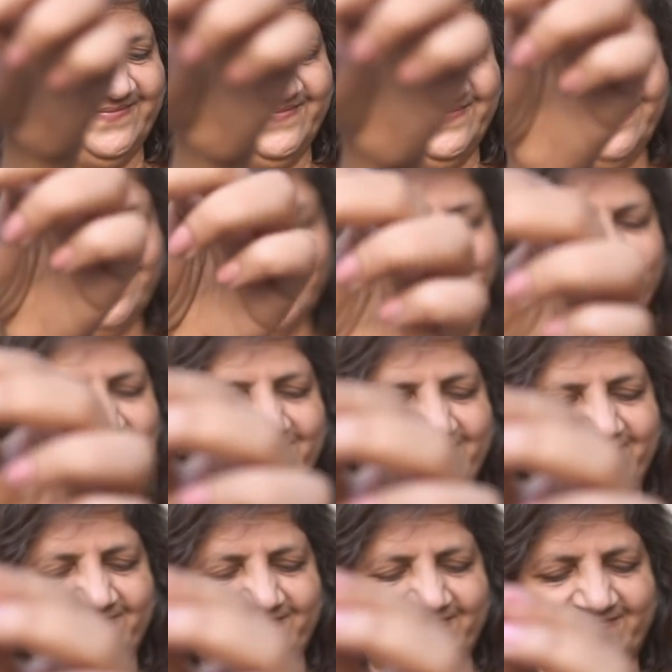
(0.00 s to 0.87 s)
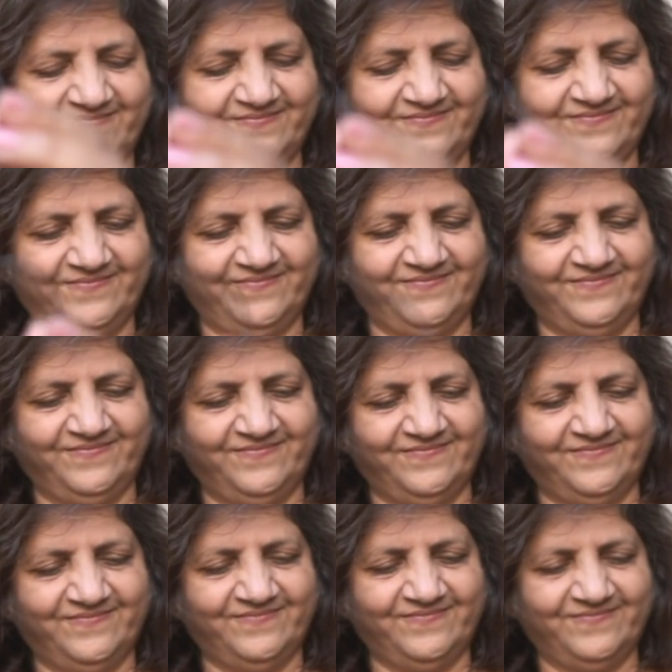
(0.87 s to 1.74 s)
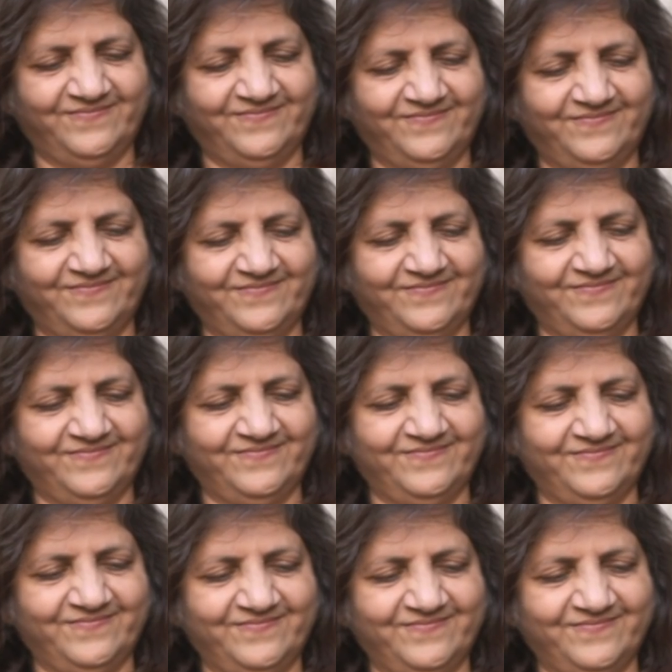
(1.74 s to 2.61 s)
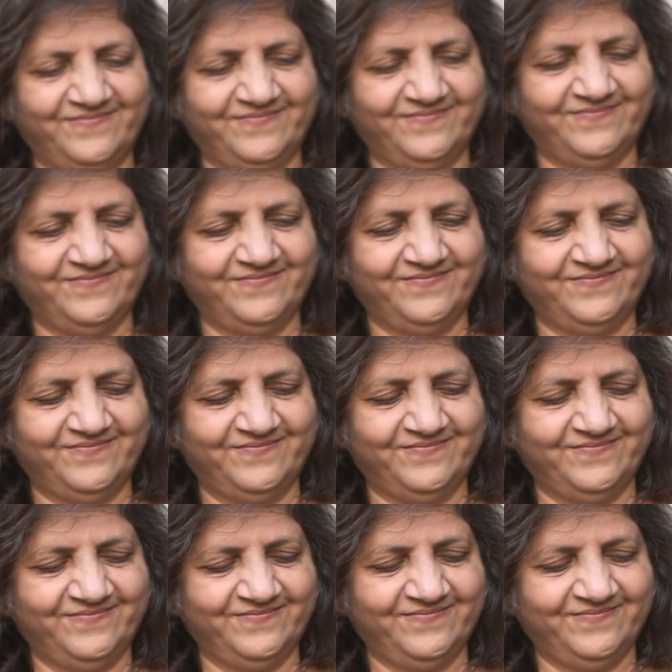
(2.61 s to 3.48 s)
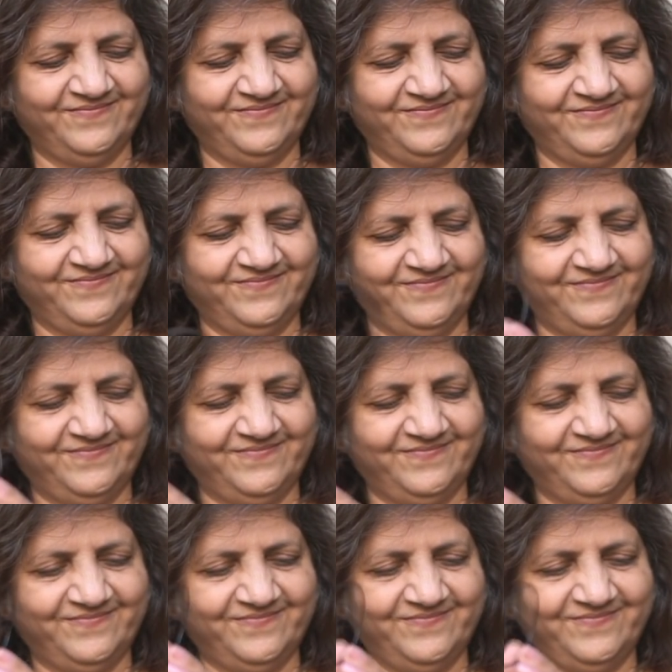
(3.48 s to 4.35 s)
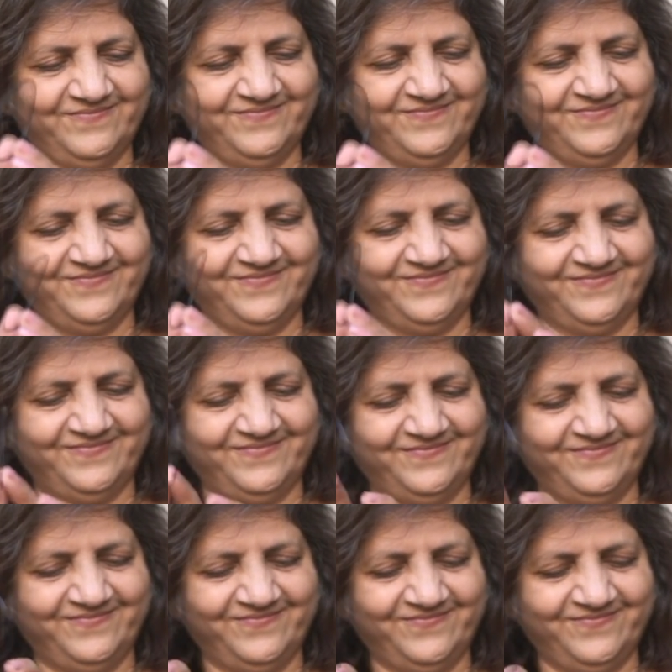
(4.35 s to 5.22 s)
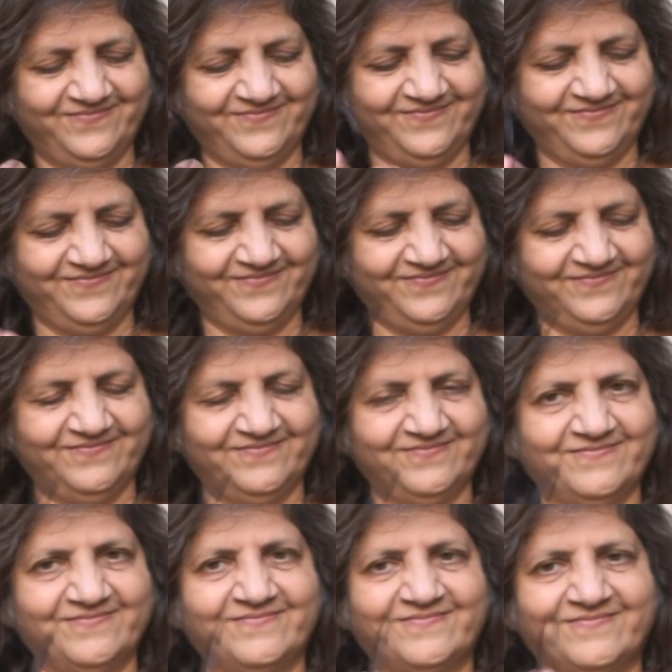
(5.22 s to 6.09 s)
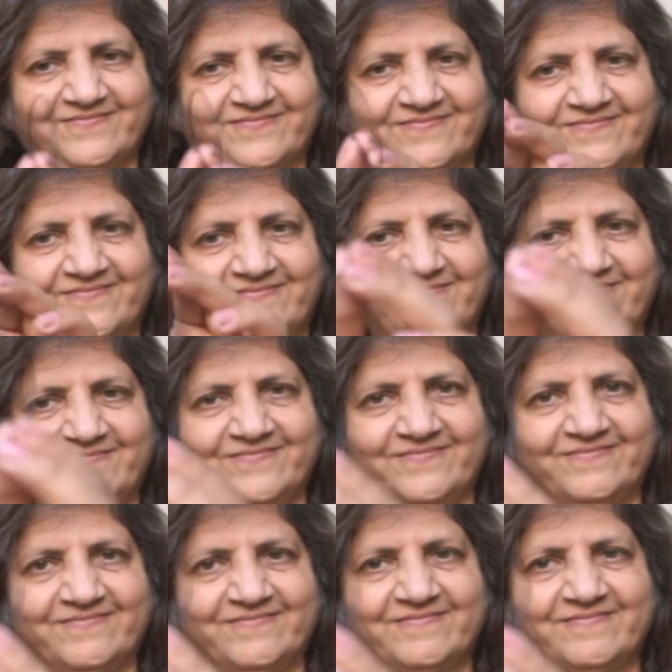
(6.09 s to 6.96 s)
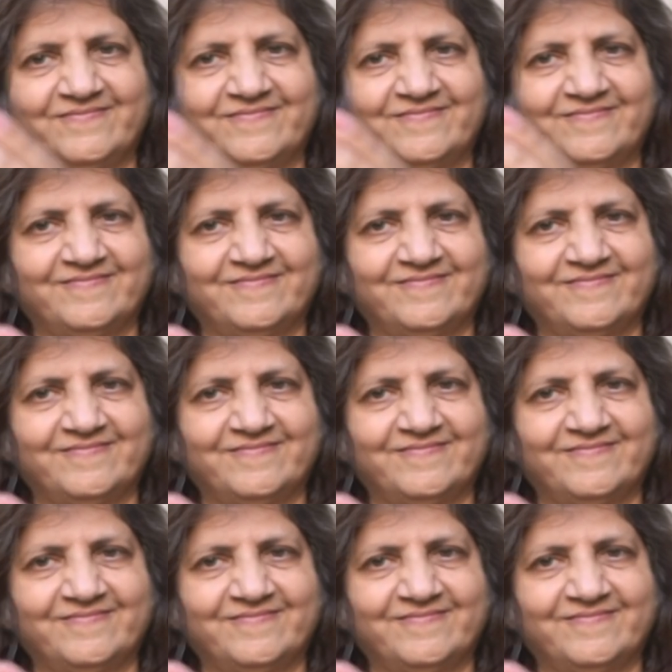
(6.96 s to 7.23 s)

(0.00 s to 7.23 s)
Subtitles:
This person isn't speaking.